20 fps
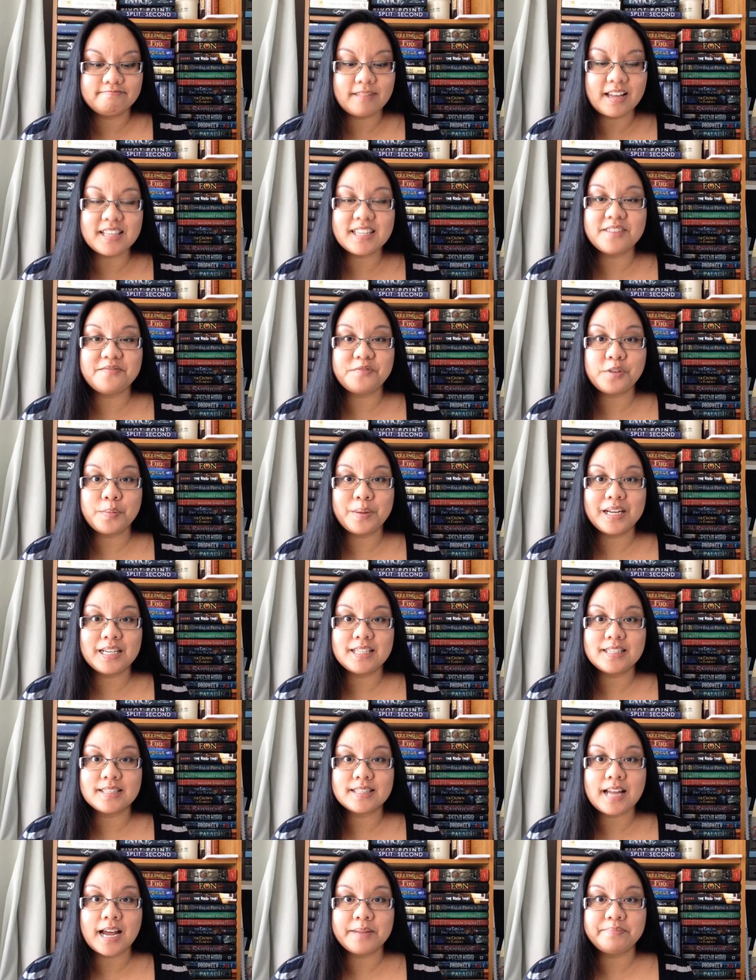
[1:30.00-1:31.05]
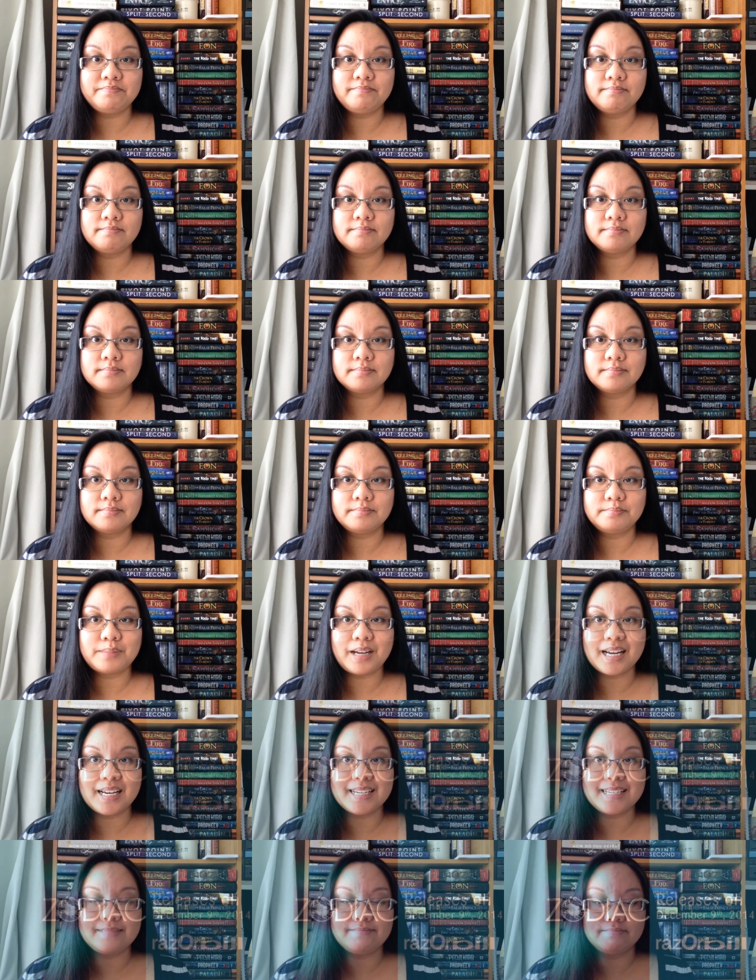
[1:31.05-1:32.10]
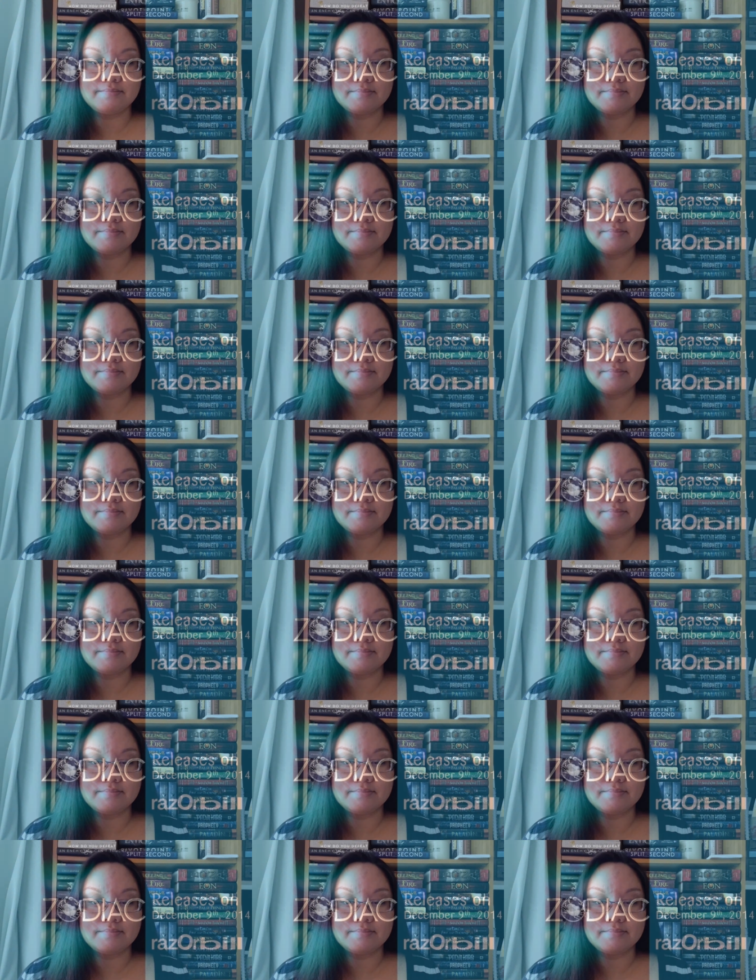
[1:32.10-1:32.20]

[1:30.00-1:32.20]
that's it for me this time. Bye.